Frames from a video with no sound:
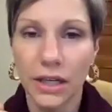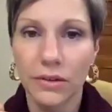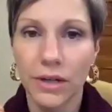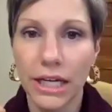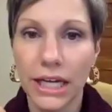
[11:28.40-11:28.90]

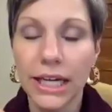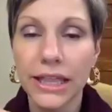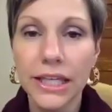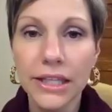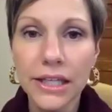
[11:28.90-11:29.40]
great. I think
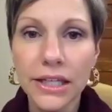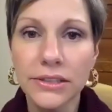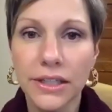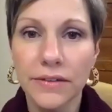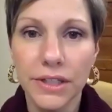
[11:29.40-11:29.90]
that is
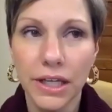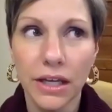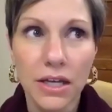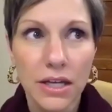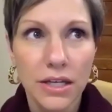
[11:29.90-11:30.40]
definitely
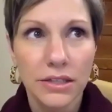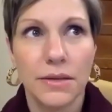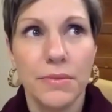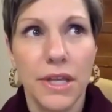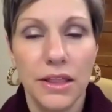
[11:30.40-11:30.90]

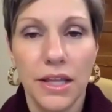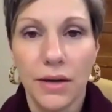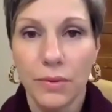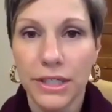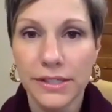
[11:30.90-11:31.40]
something that
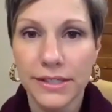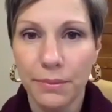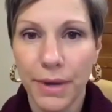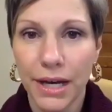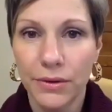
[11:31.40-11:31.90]
we skip
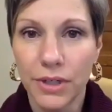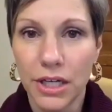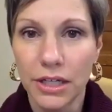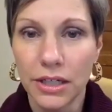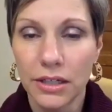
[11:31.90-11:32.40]
out
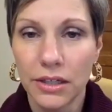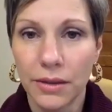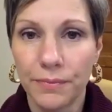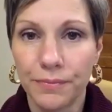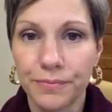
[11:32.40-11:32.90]

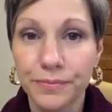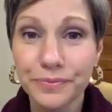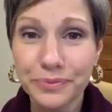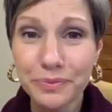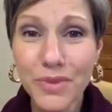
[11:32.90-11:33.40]
on.
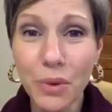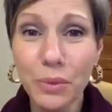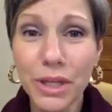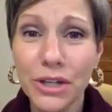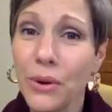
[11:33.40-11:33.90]
We
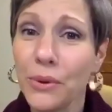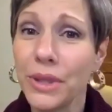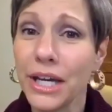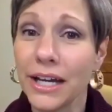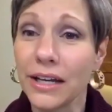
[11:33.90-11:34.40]
know
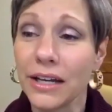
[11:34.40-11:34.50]
that